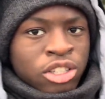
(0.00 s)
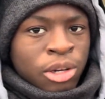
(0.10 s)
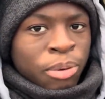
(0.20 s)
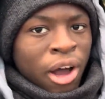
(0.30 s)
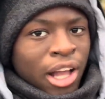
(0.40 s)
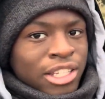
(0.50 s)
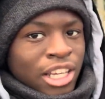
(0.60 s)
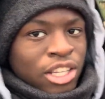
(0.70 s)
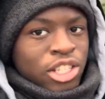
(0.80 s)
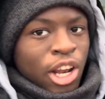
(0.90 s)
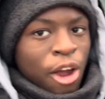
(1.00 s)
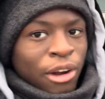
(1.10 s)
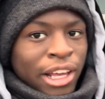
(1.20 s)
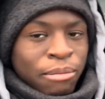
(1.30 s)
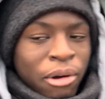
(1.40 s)
departing
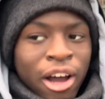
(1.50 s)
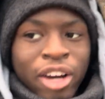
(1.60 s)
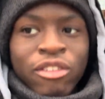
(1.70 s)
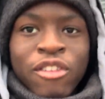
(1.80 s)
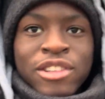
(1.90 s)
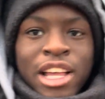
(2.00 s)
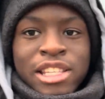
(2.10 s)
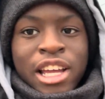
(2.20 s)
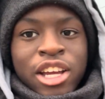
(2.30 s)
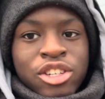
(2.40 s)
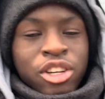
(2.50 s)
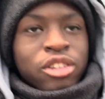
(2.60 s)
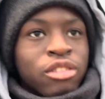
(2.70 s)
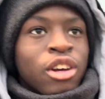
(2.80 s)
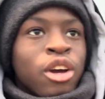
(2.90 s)
slowly, Barking Riverside Station,